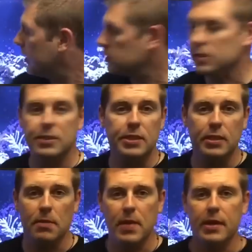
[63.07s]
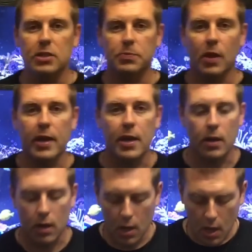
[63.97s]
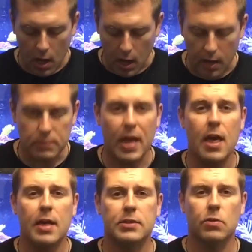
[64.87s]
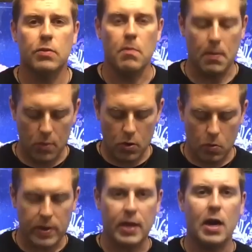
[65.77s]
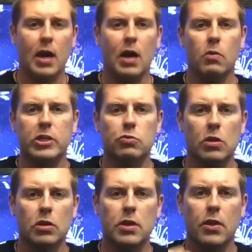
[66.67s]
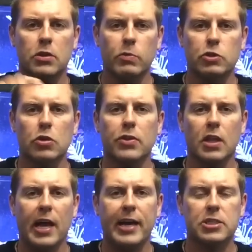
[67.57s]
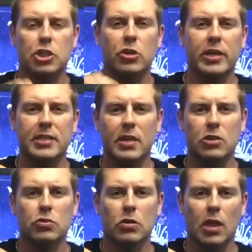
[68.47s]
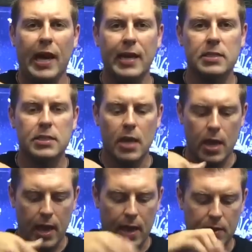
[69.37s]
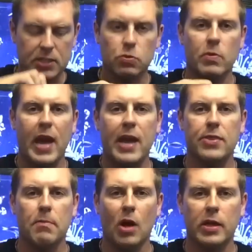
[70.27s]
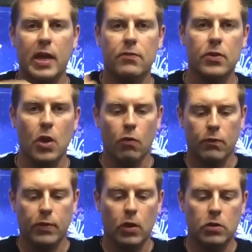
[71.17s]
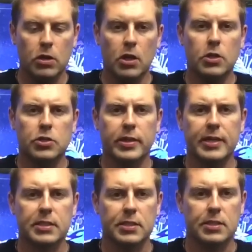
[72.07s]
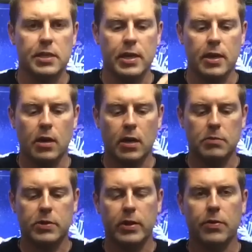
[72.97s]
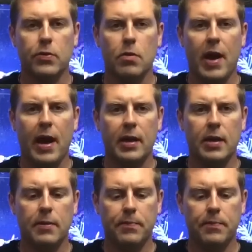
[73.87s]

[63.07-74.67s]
guys can see in the main display here. And so remember we drilled the glass to show you guys how to drill glass, and this is where we added the bulkhead for the overflow. So you guys can see here, it comes right out through the back.